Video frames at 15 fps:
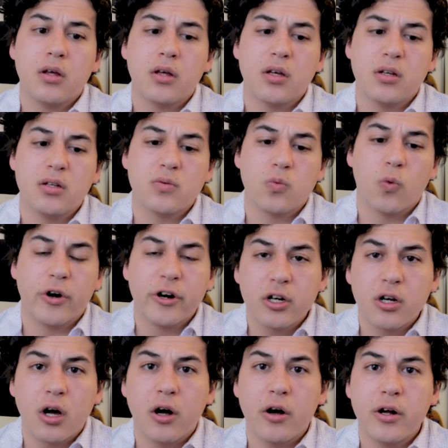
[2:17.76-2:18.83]
is
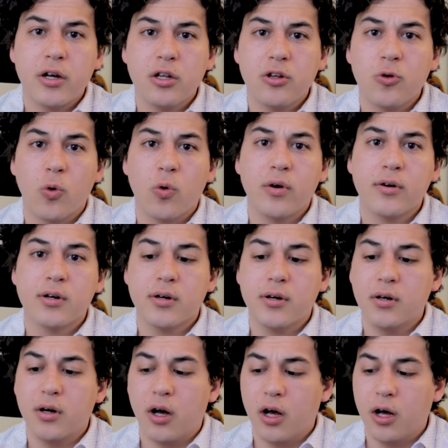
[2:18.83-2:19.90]
work on
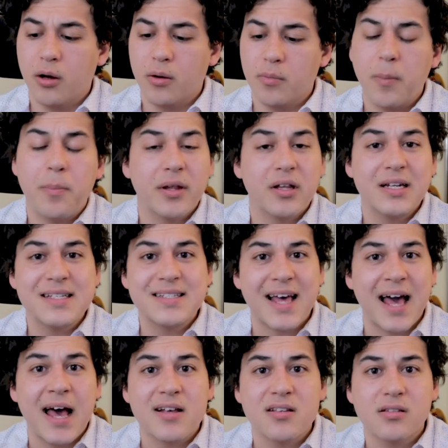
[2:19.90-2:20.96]
your abilities
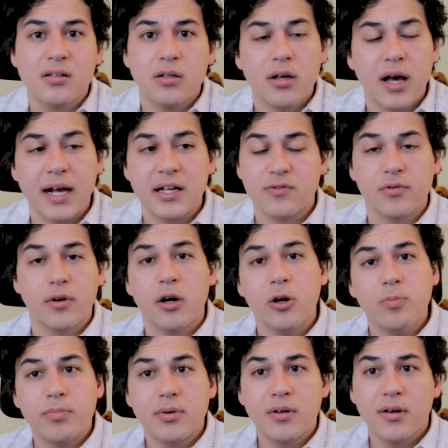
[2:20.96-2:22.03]
to ask for
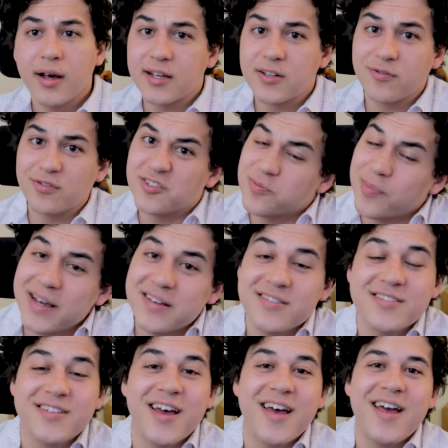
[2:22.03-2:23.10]
help, ask for
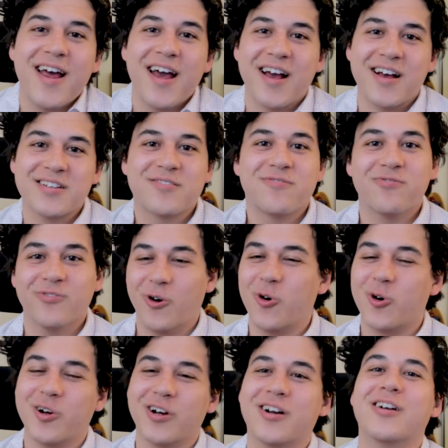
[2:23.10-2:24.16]
space, ask
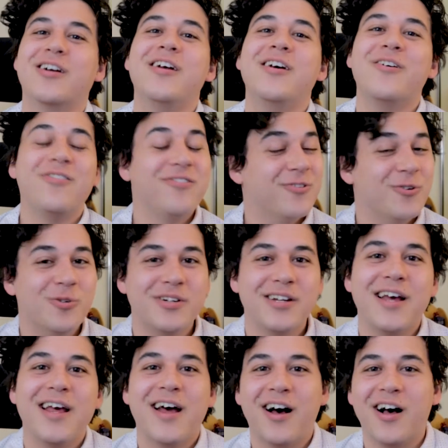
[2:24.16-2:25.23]
for
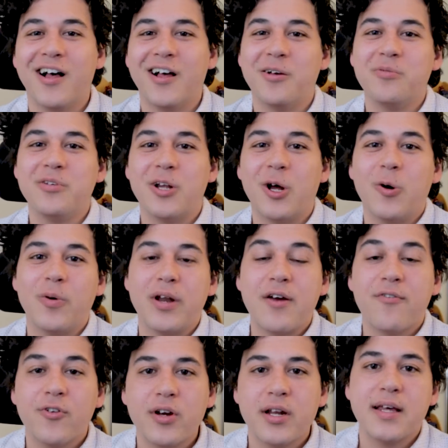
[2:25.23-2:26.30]
food,
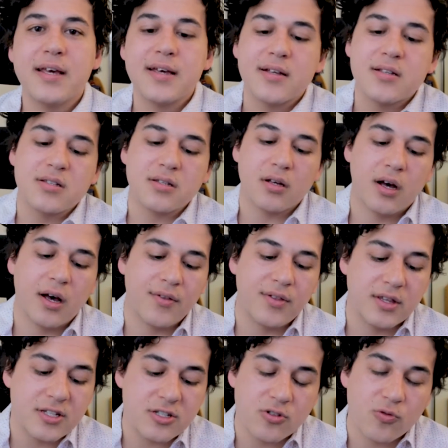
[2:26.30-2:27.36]
whatever it is. I
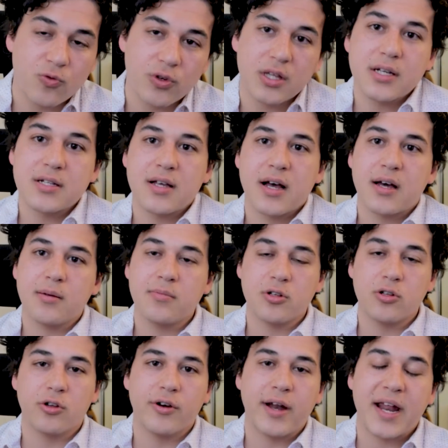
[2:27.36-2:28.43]
think this is a really good time
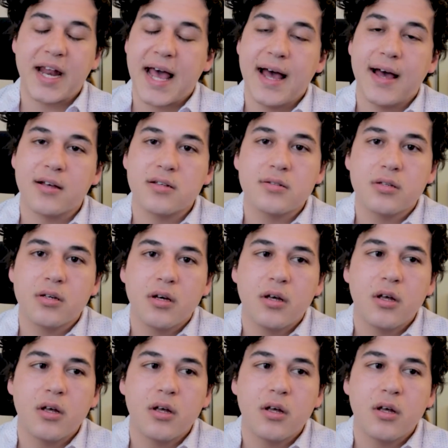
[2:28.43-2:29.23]
to learn how to ask